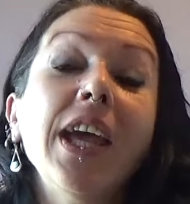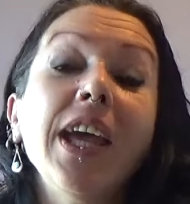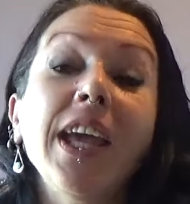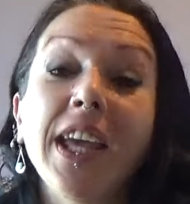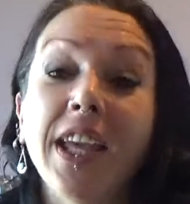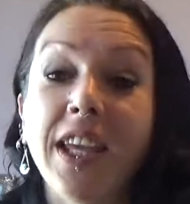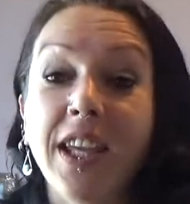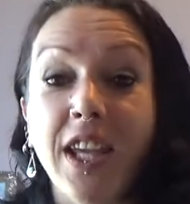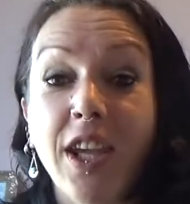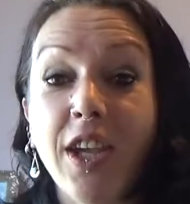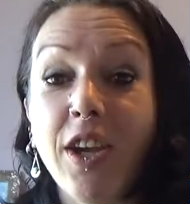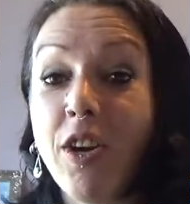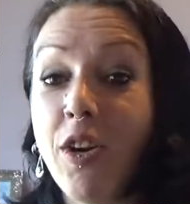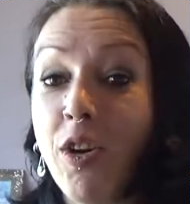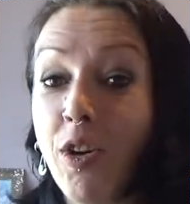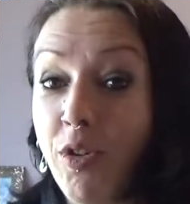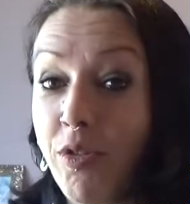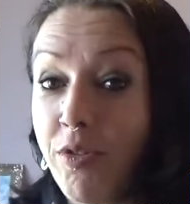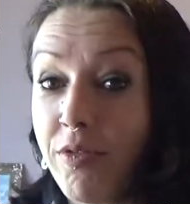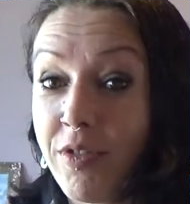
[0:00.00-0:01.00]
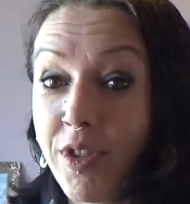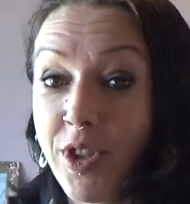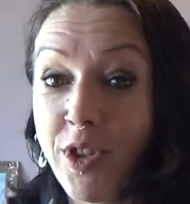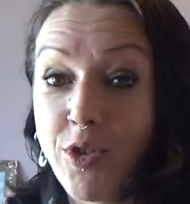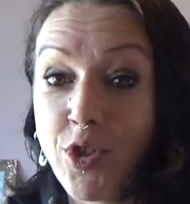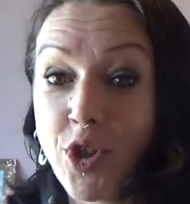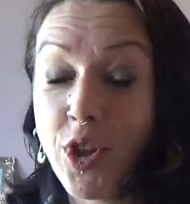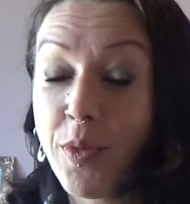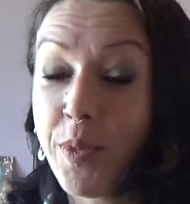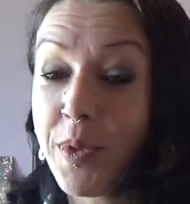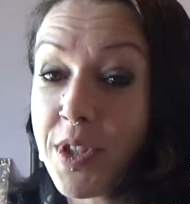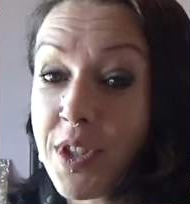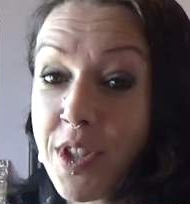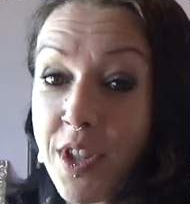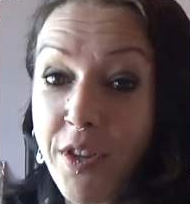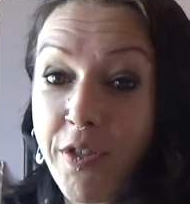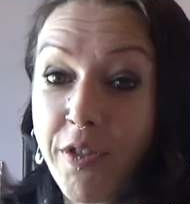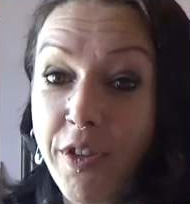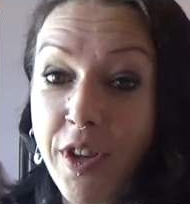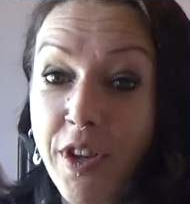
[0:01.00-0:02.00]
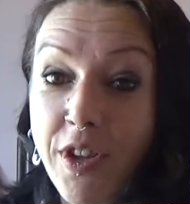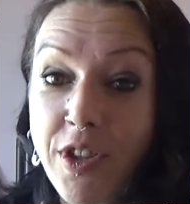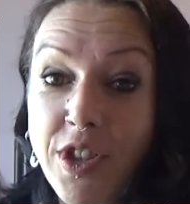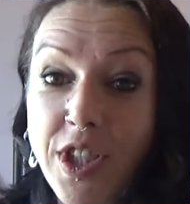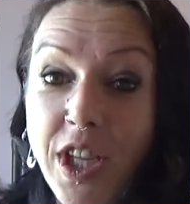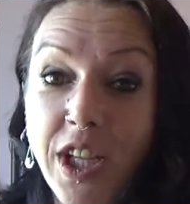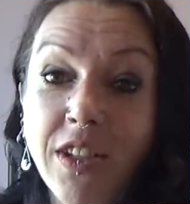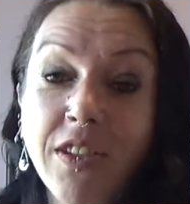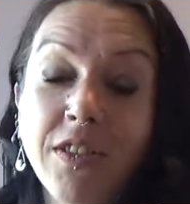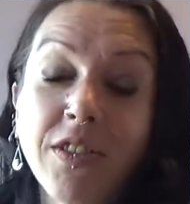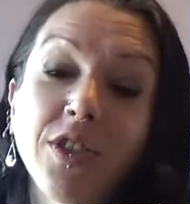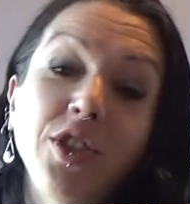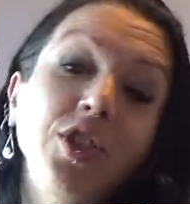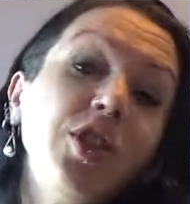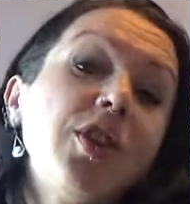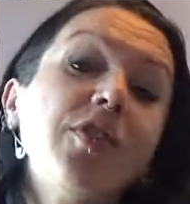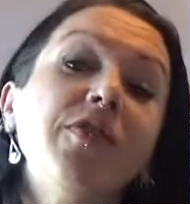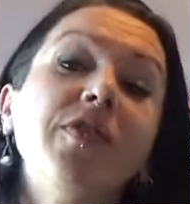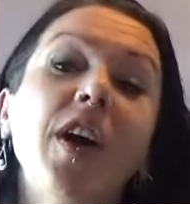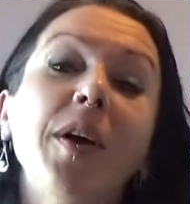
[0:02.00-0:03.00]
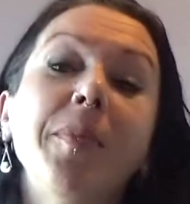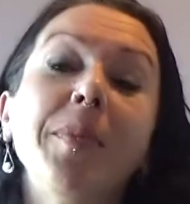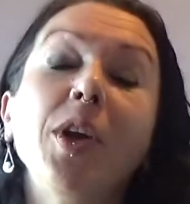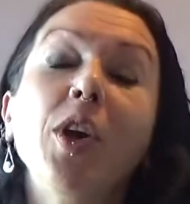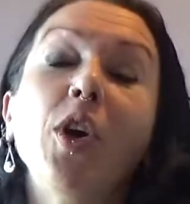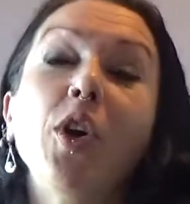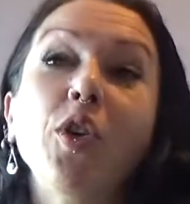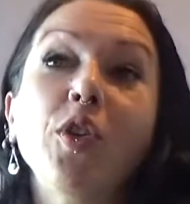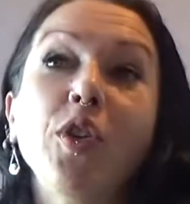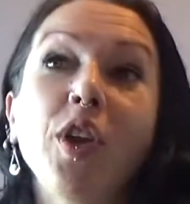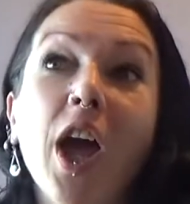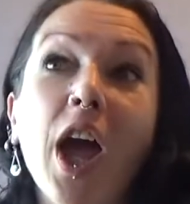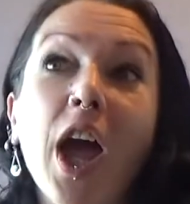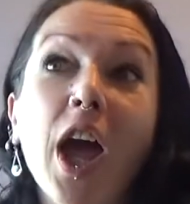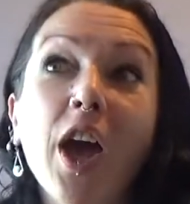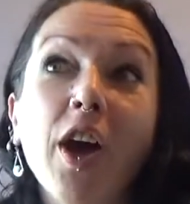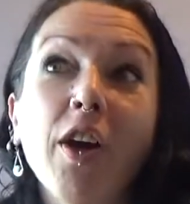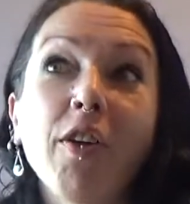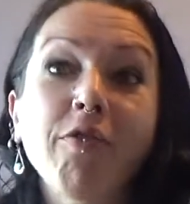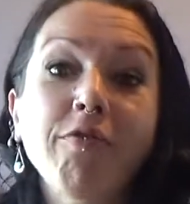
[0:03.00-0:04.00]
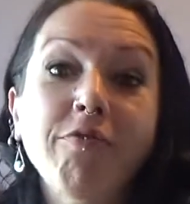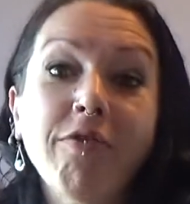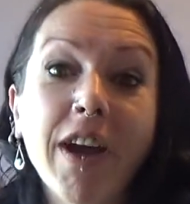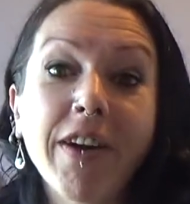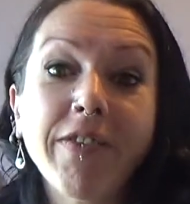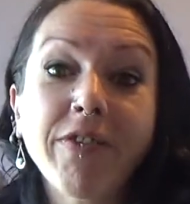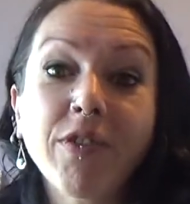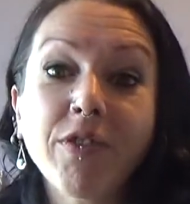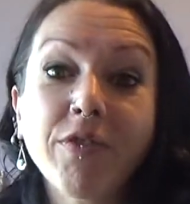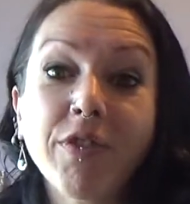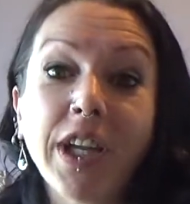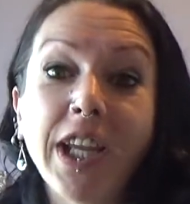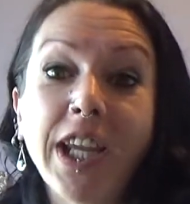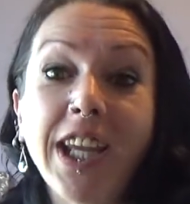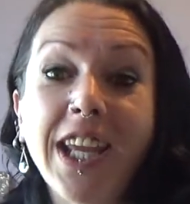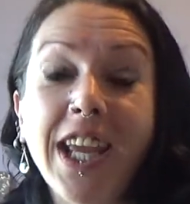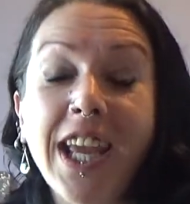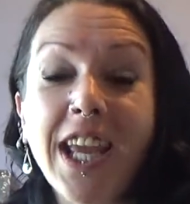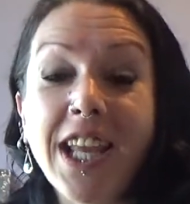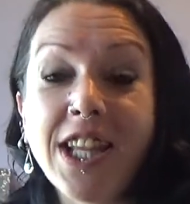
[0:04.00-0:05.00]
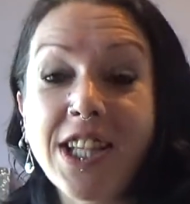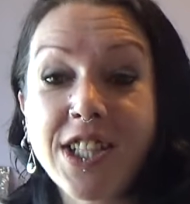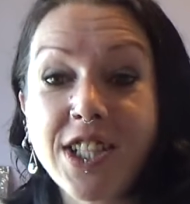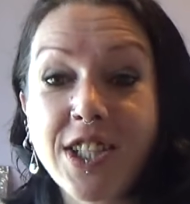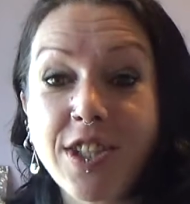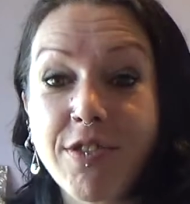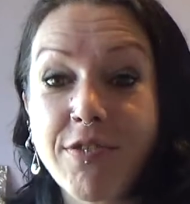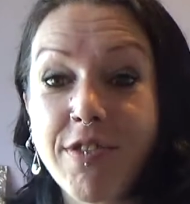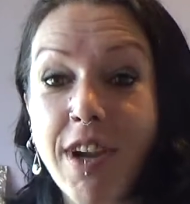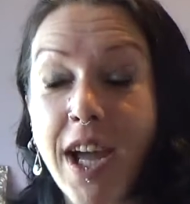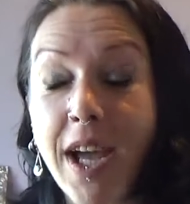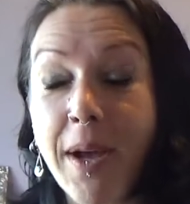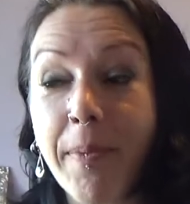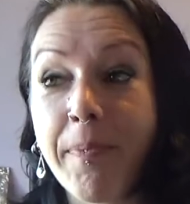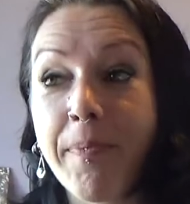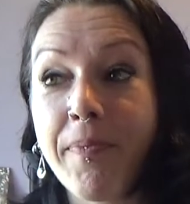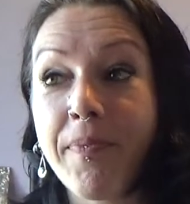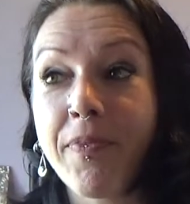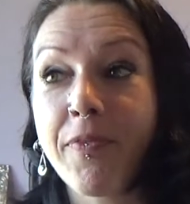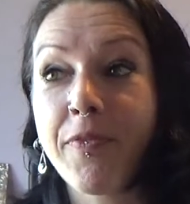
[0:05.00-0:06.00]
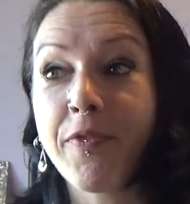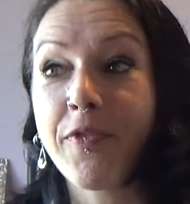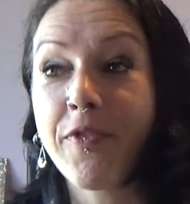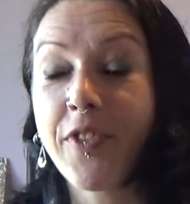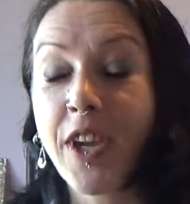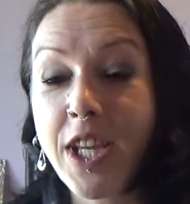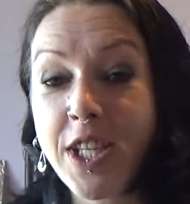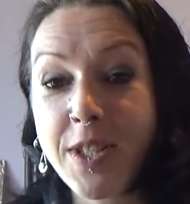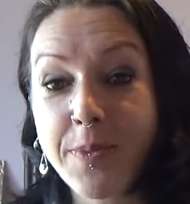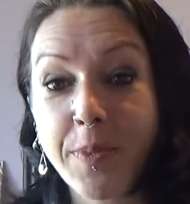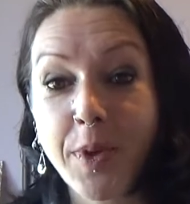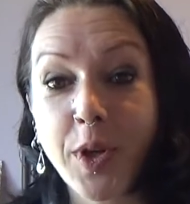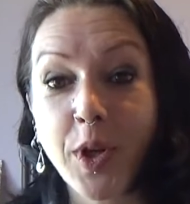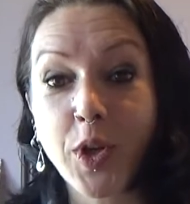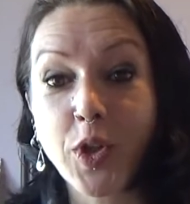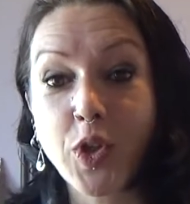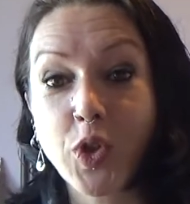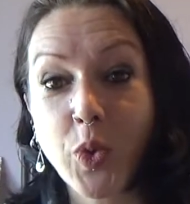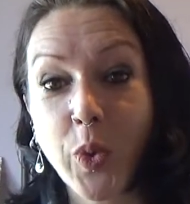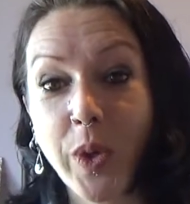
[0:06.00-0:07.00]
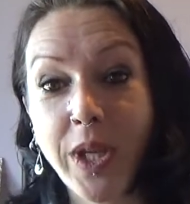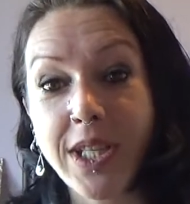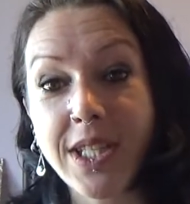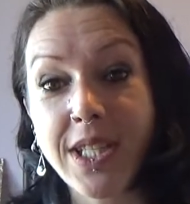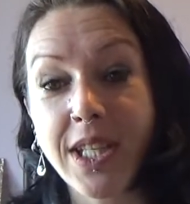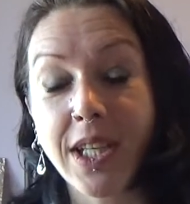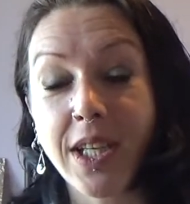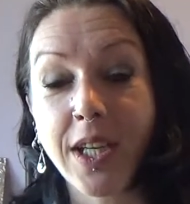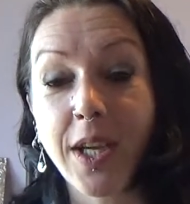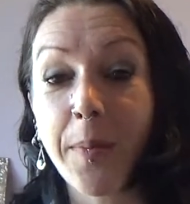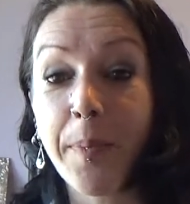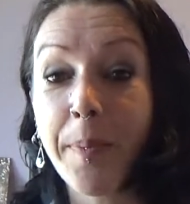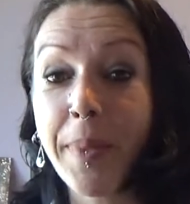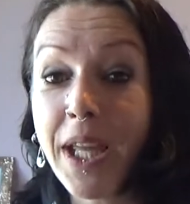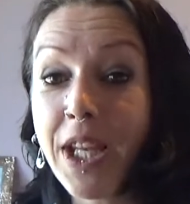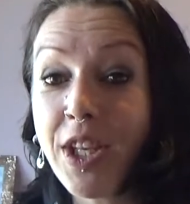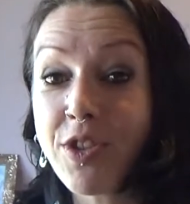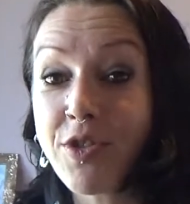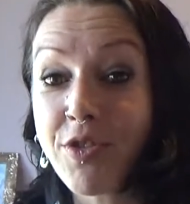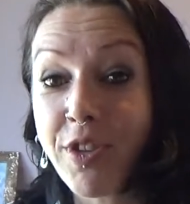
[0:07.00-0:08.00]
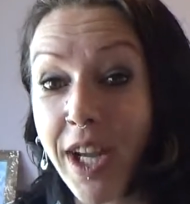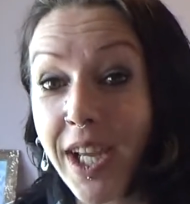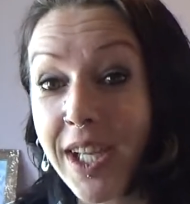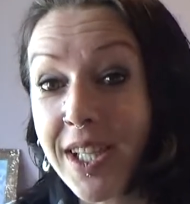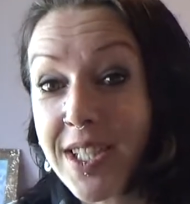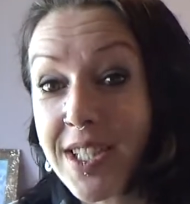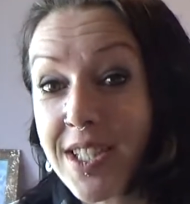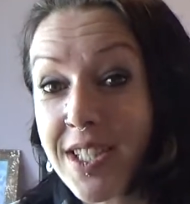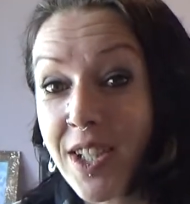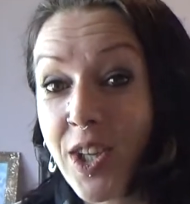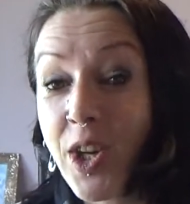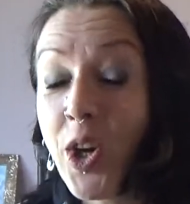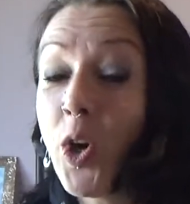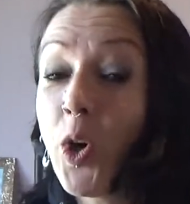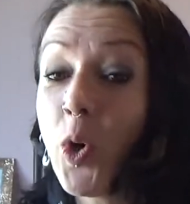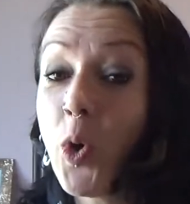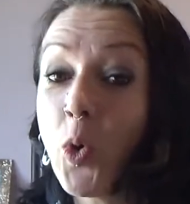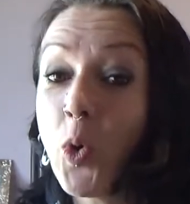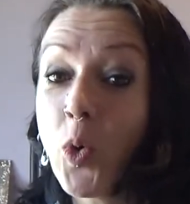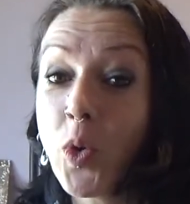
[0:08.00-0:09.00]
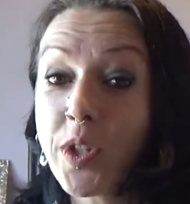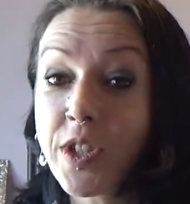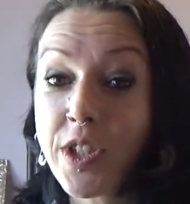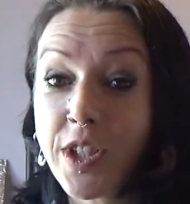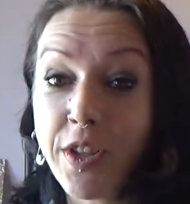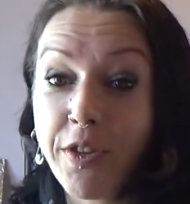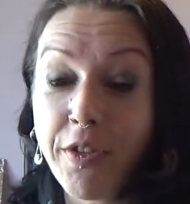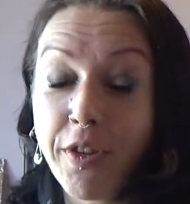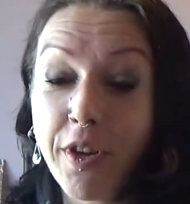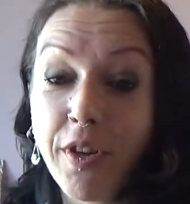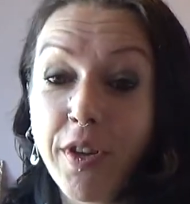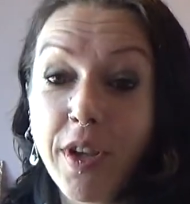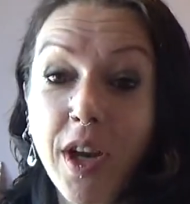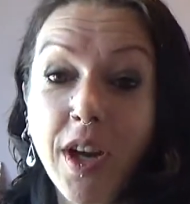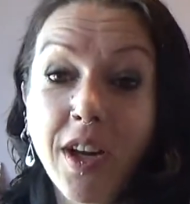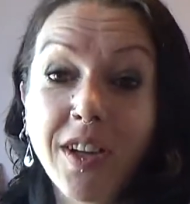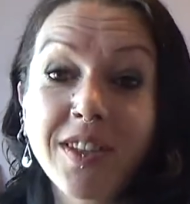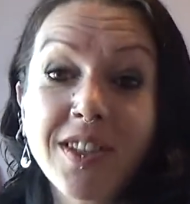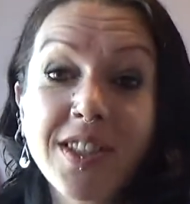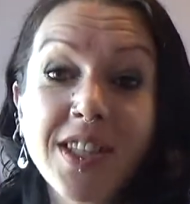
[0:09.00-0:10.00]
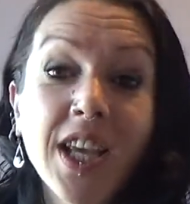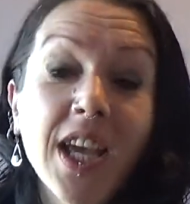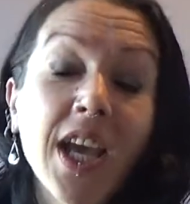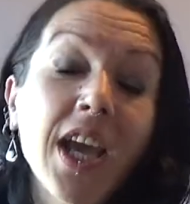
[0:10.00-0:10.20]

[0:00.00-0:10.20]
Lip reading: here on YouTube as Curio Yarns channel. You can find me on Ravelry, Instagram, Facebook, Twitter and Pinterest, all as Curio Yarns.